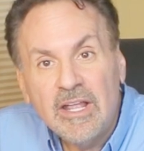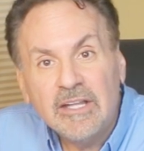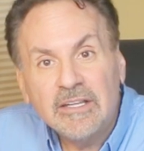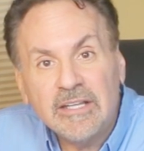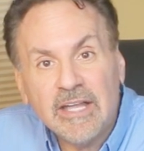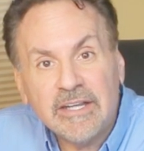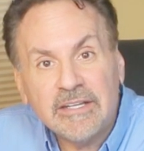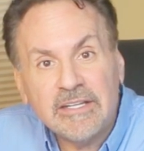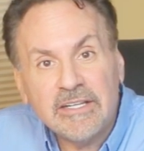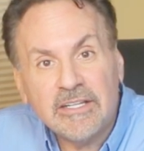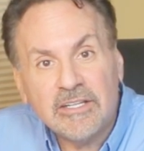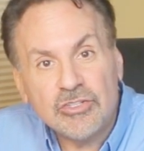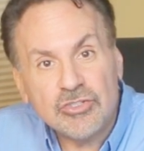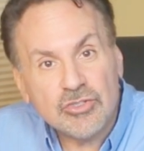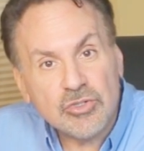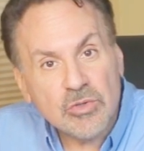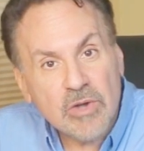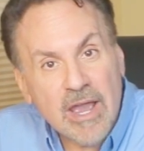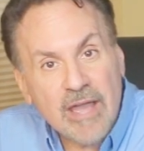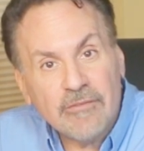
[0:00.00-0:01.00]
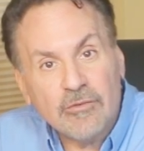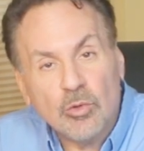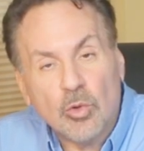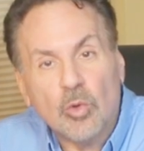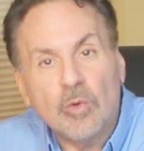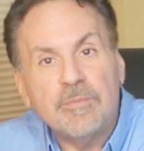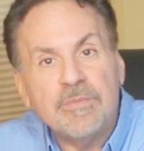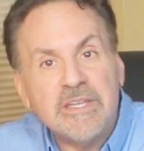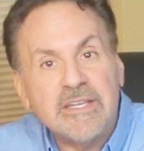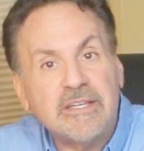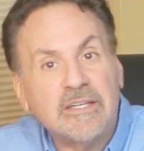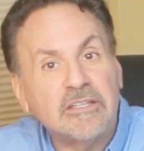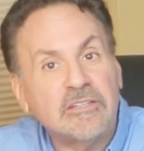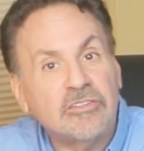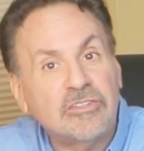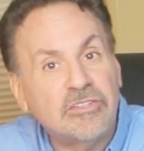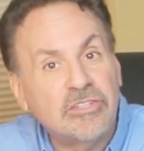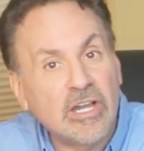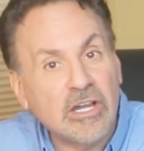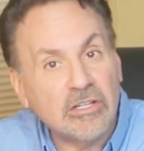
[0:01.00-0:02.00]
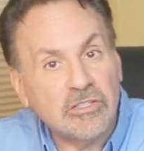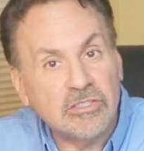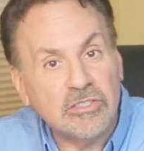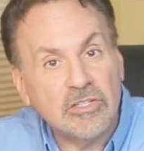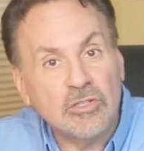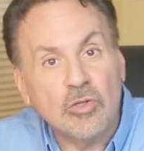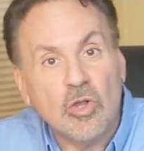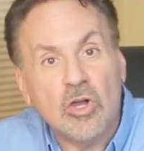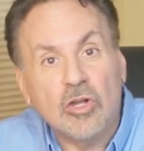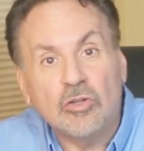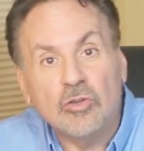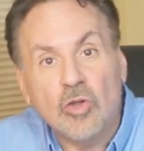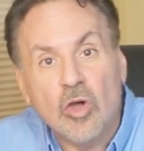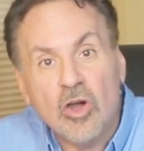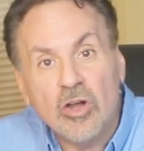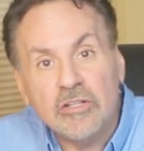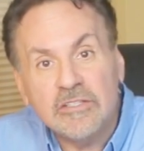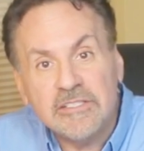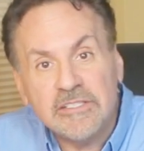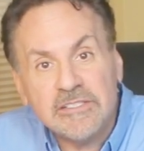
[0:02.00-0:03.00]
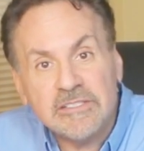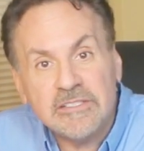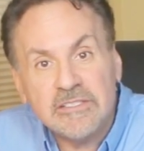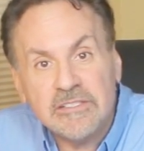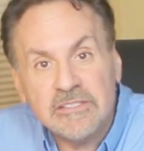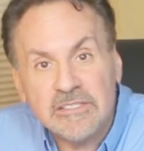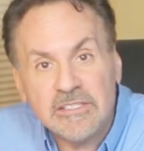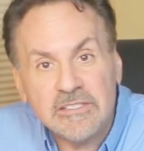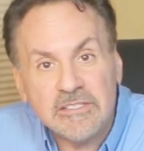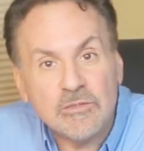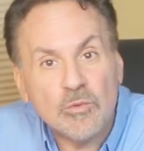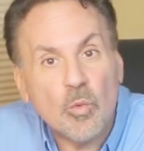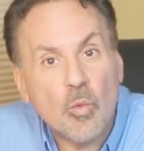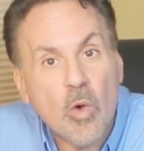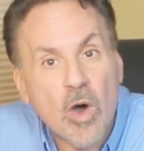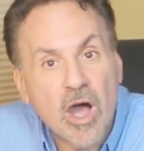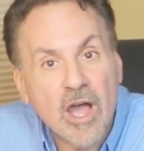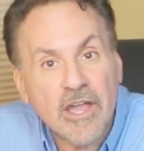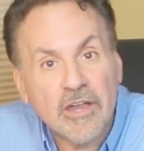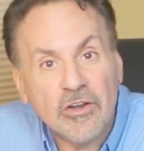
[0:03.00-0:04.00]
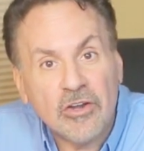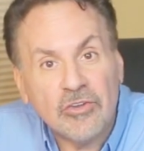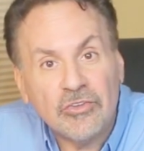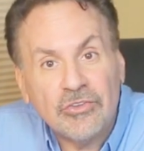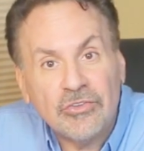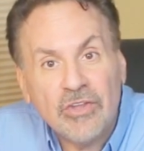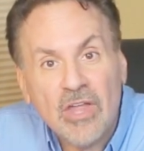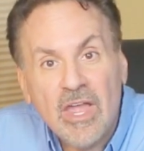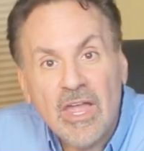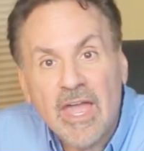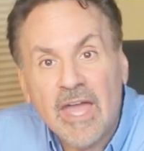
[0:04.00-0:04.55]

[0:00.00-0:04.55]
Lightning can travel or be conducted along long distances in wires